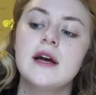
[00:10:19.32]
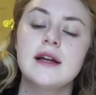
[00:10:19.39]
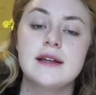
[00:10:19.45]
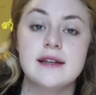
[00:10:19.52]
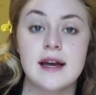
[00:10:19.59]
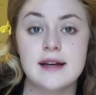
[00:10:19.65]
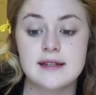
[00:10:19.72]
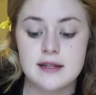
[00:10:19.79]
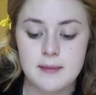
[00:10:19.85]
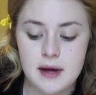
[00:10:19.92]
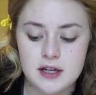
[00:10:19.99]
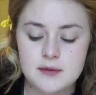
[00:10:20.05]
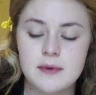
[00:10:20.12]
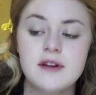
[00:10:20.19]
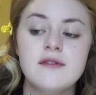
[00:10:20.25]
neck to
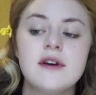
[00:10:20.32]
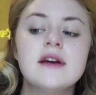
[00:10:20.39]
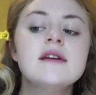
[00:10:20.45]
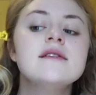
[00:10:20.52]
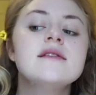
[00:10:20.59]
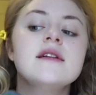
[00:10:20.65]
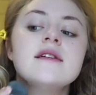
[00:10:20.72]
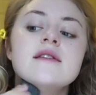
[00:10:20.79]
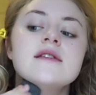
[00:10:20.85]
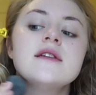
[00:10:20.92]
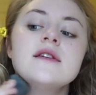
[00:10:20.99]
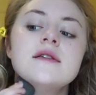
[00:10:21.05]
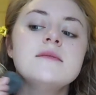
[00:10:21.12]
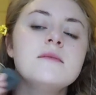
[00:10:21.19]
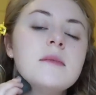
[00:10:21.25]
match my face. That's
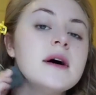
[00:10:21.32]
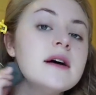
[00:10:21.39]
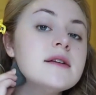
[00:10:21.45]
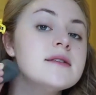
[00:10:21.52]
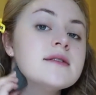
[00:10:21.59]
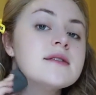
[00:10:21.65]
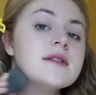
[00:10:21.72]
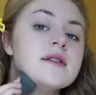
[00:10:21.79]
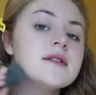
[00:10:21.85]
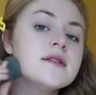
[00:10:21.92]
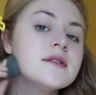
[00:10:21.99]
a must.